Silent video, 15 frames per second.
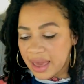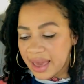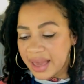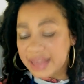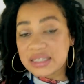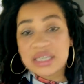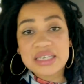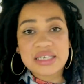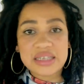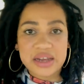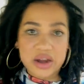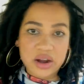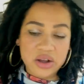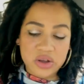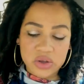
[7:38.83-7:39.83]
It's
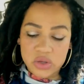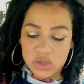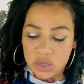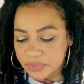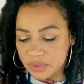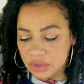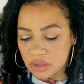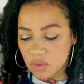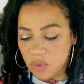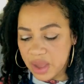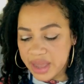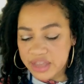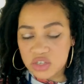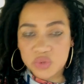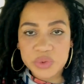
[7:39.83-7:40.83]
hysterical. The way
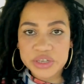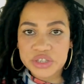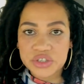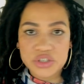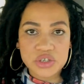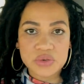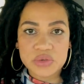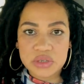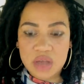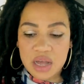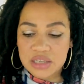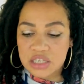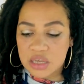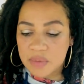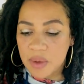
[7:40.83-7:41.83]
it's written too is
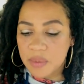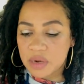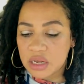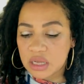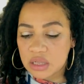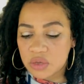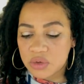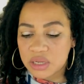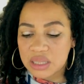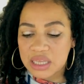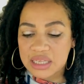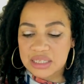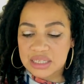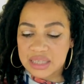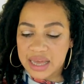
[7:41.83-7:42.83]
awesome. I'm going to include a
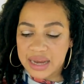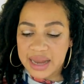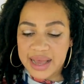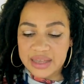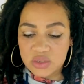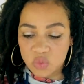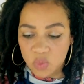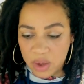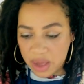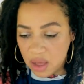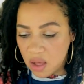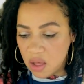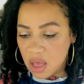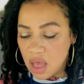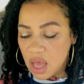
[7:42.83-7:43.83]
link to that as
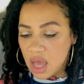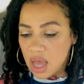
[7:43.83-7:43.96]
well.